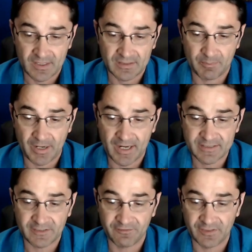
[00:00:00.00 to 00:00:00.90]
The Black
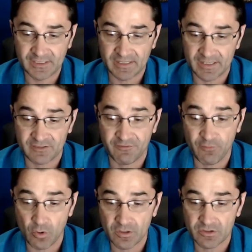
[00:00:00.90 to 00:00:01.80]
Sea fleet has
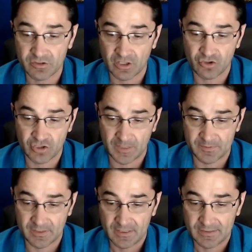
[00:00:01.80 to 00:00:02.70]
four such
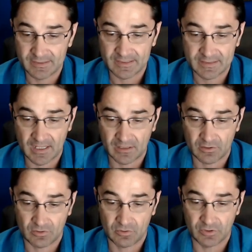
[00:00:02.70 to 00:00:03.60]
ships, the Tsar
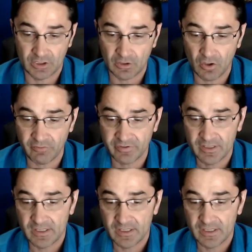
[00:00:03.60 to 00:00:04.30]
Kunikov,